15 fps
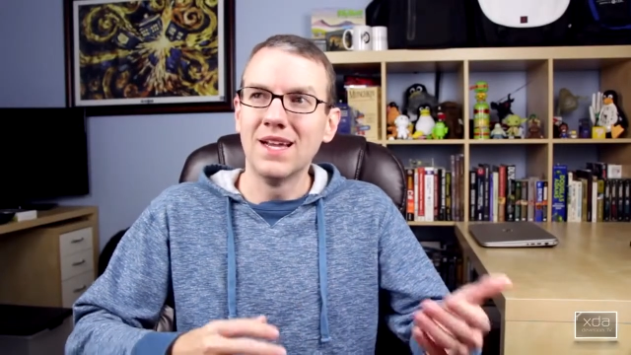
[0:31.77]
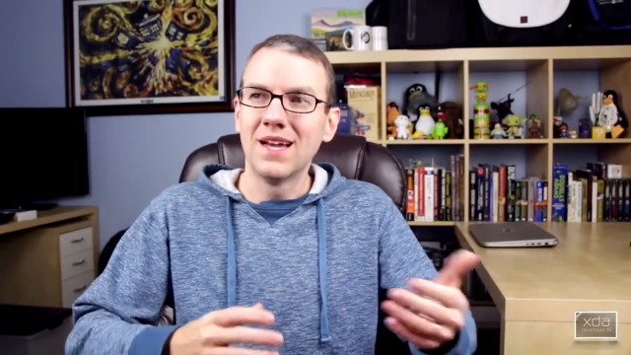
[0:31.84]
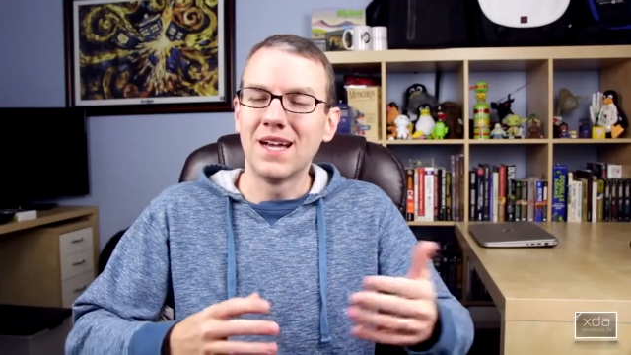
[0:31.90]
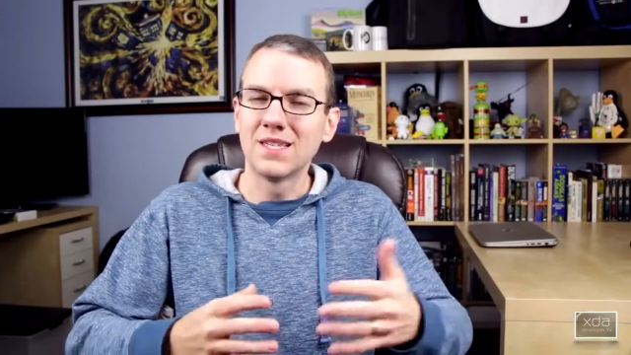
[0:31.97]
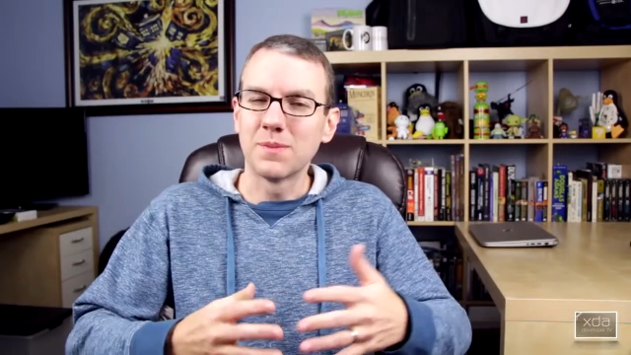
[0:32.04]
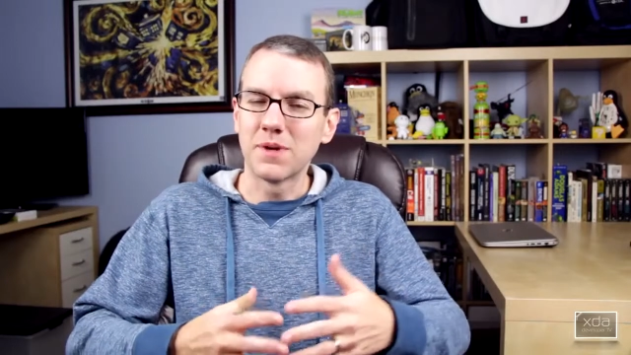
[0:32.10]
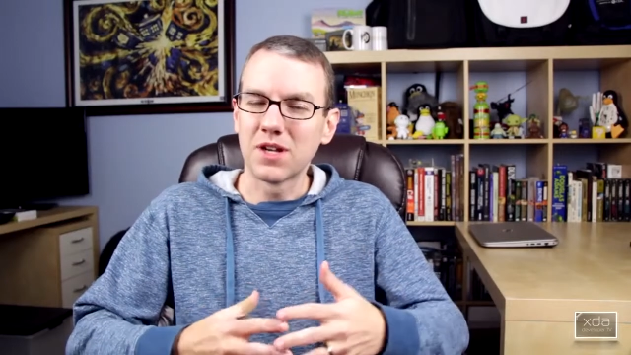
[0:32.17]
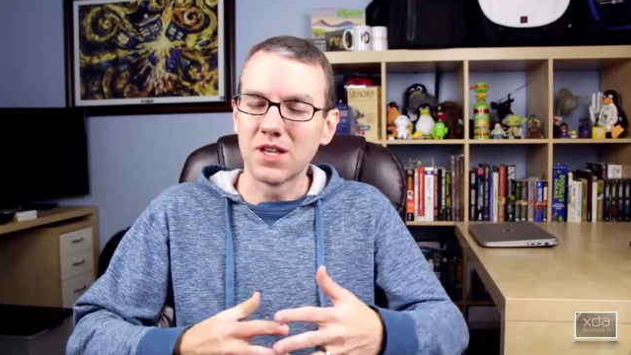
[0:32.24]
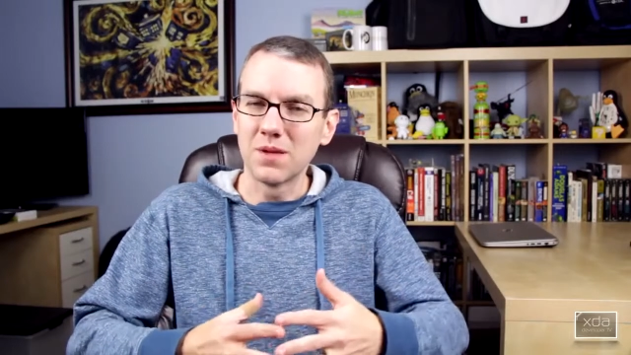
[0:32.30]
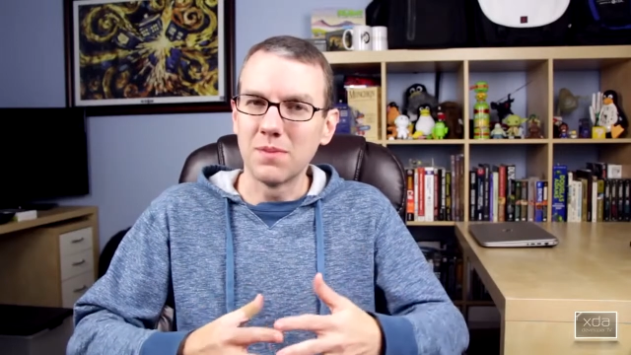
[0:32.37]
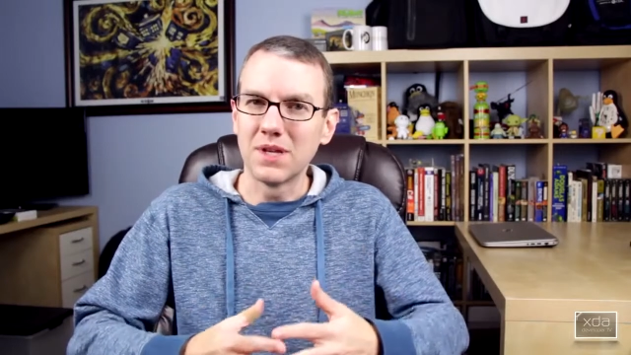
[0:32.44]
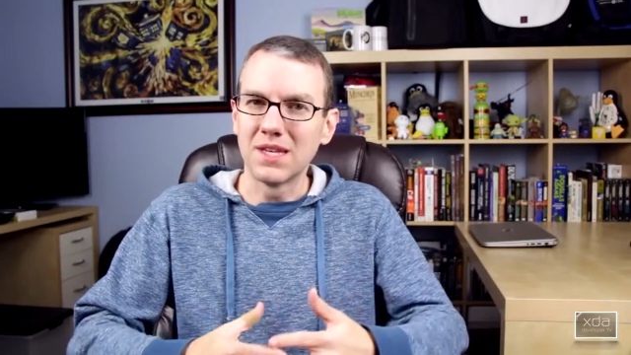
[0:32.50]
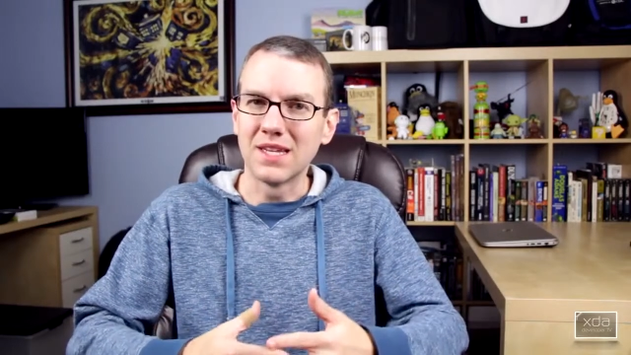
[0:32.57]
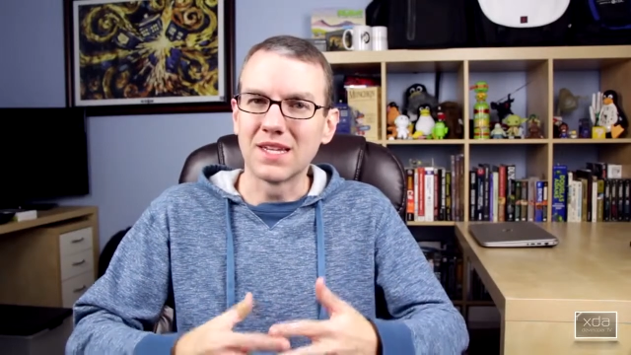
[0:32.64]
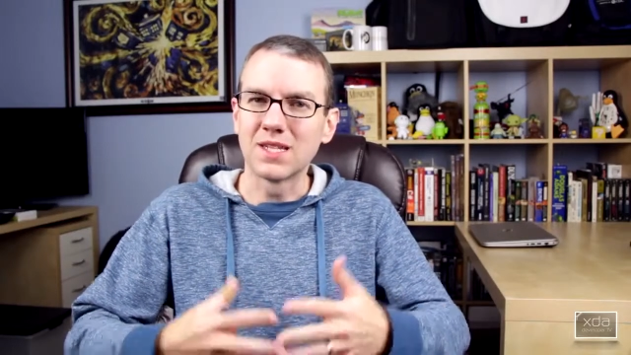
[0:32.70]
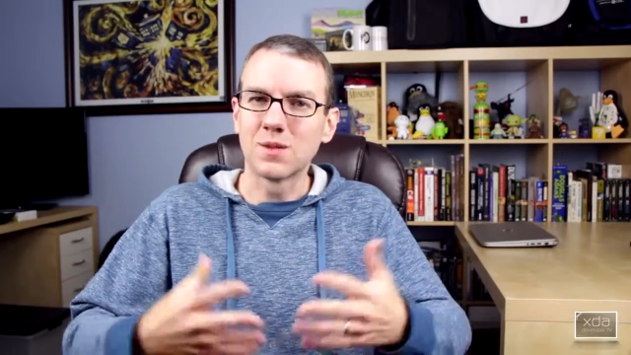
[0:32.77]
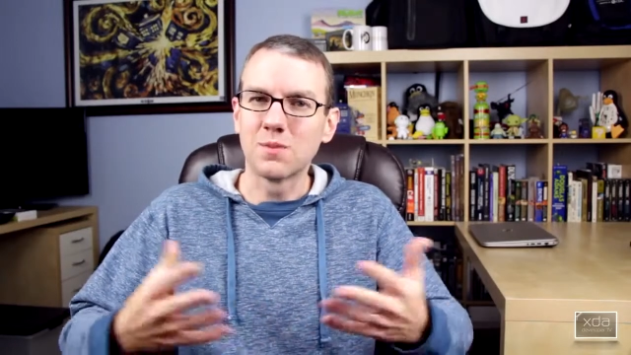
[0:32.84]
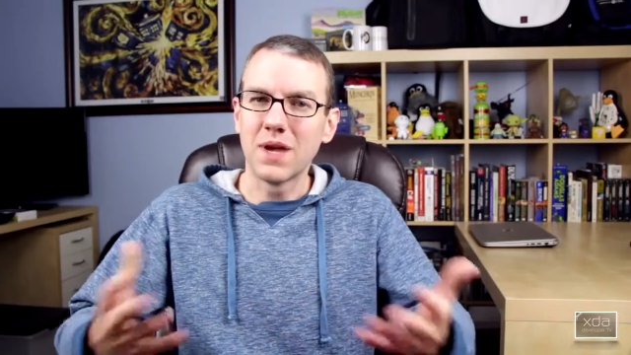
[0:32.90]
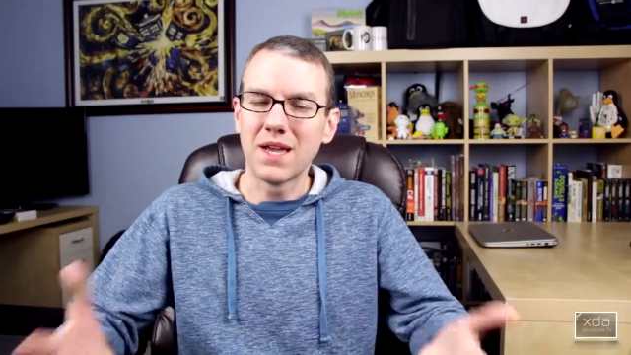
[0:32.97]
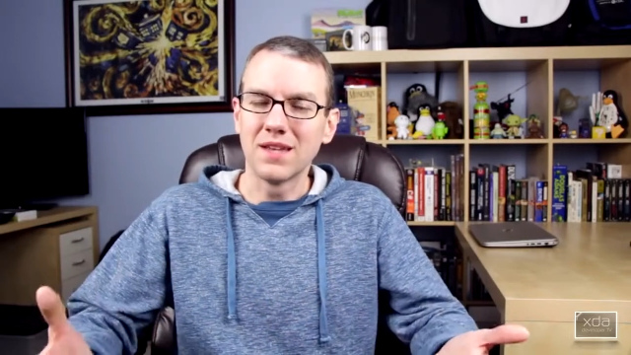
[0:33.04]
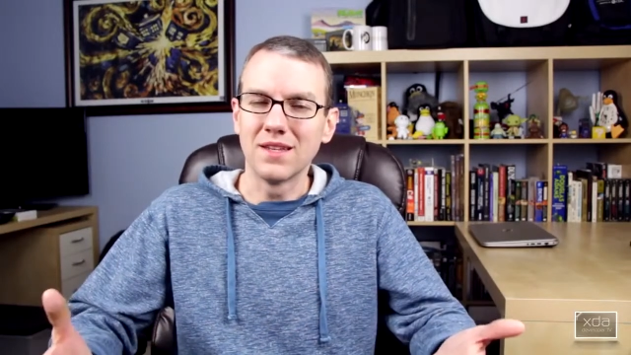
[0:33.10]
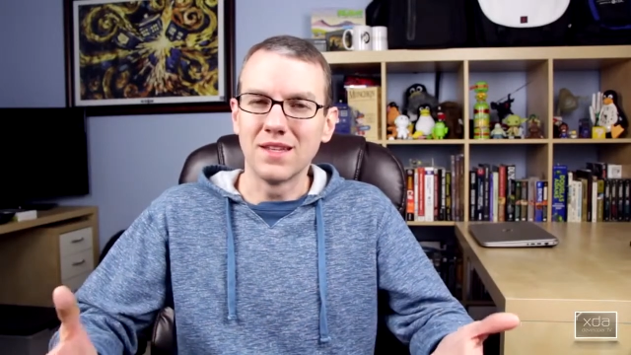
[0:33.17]
has apparently been
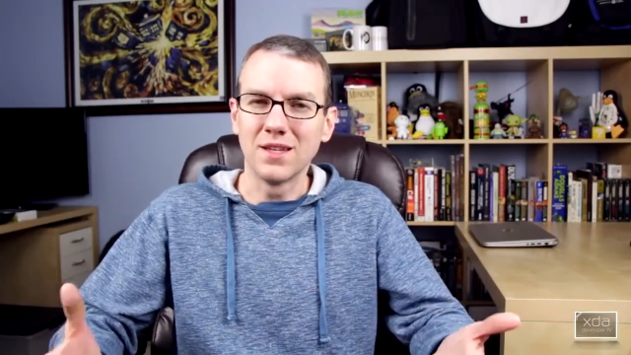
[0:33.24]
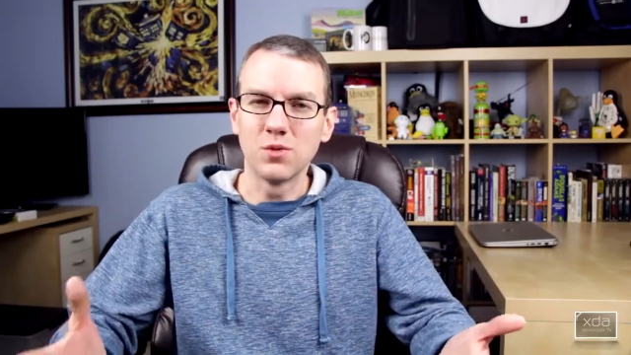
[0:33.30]
expanded.